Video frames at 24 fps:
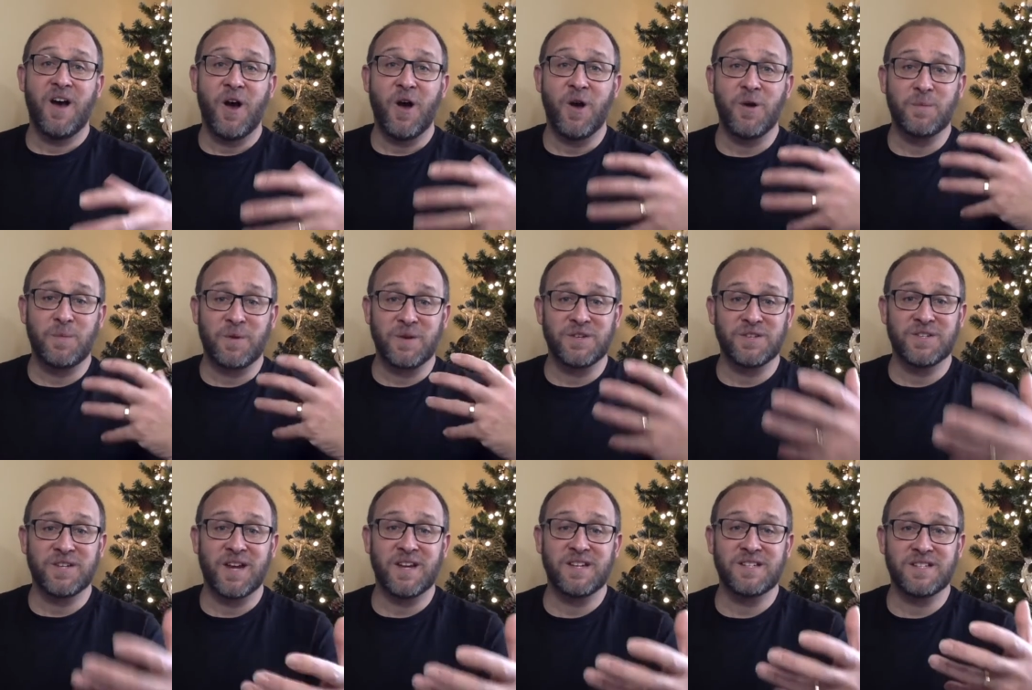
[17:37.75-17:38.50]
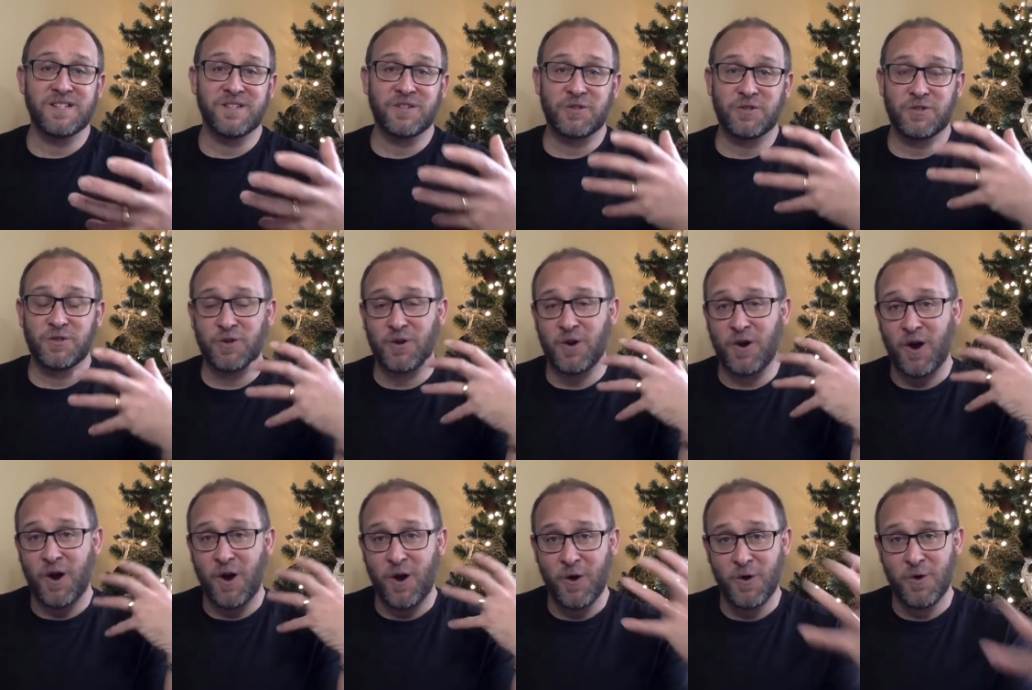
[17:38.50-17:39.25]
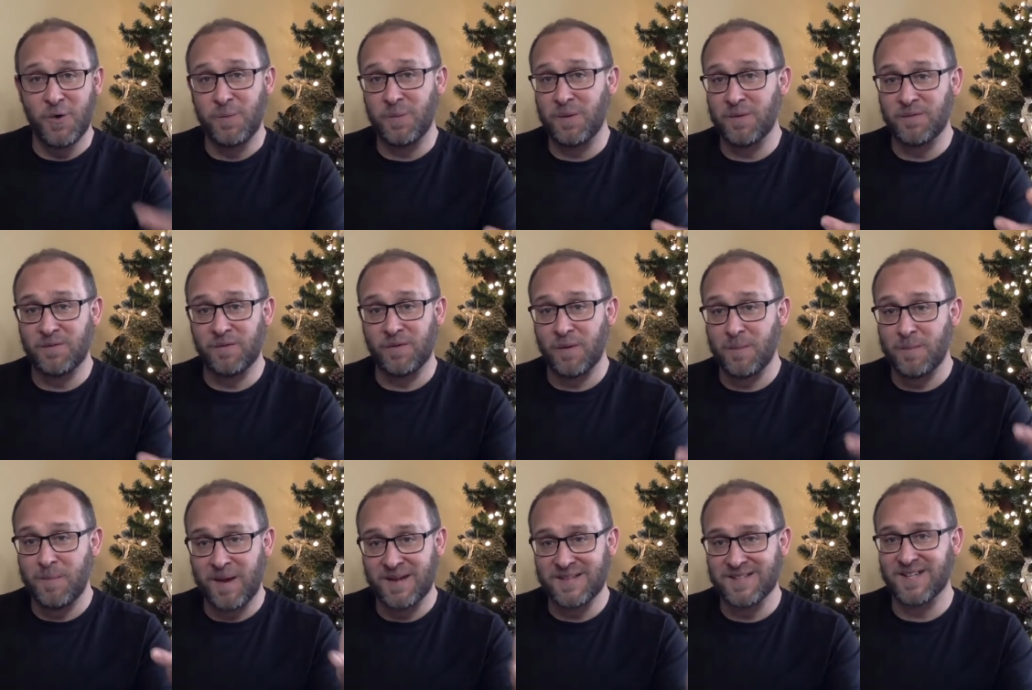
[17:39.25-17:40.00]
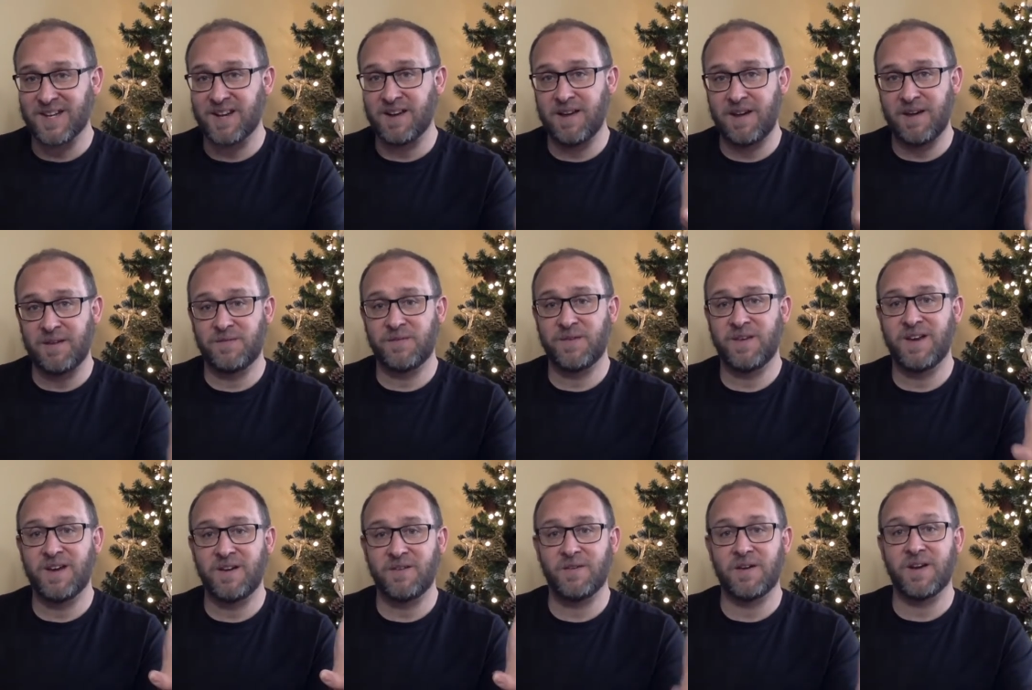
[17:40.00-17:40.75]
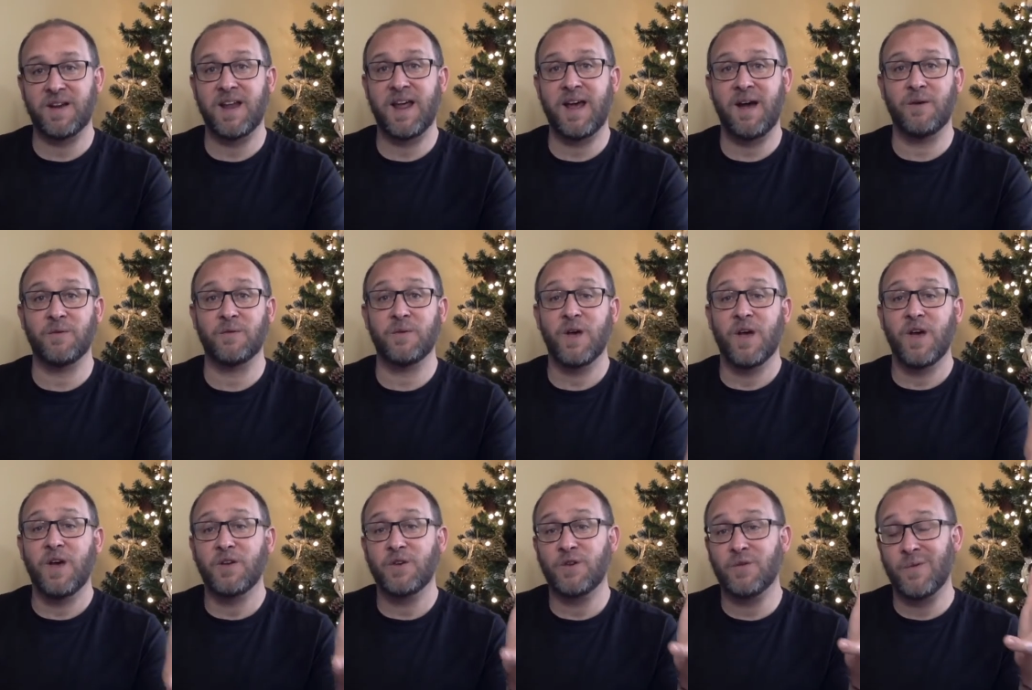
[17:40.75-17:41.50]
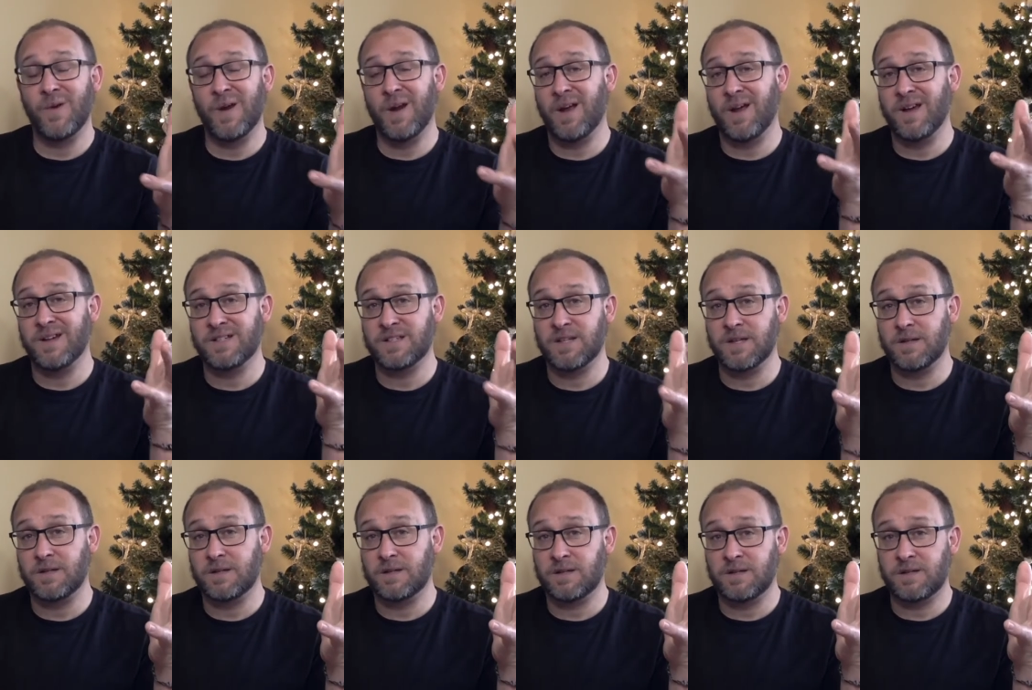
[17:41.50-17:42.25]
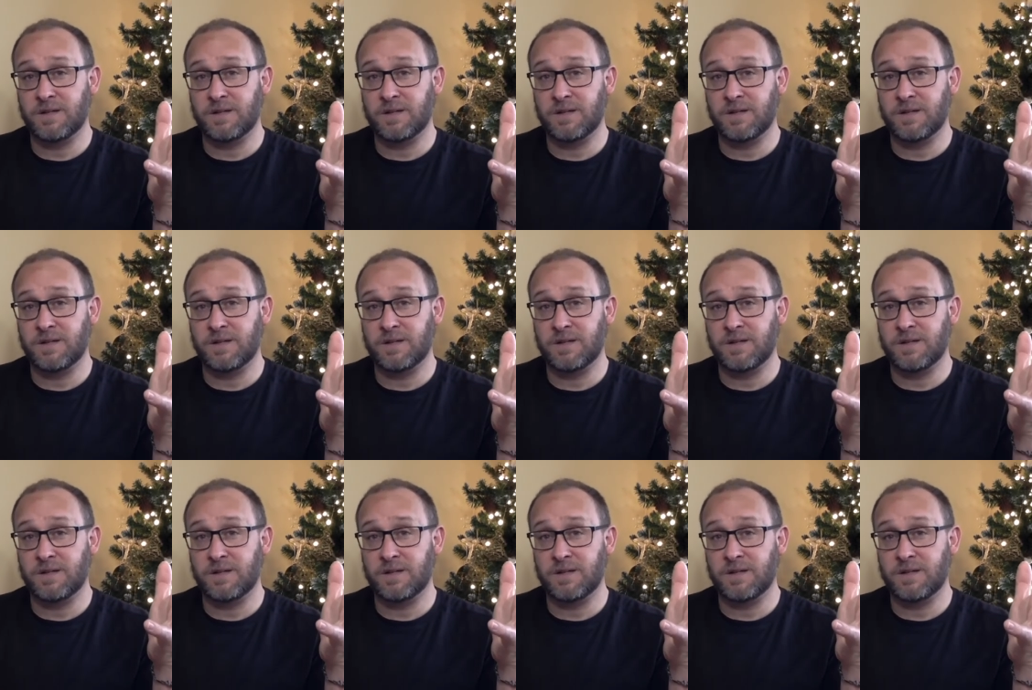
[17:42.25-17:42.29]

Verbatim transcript: Hope can change this because you're not hoping for a better life here and now. You realize that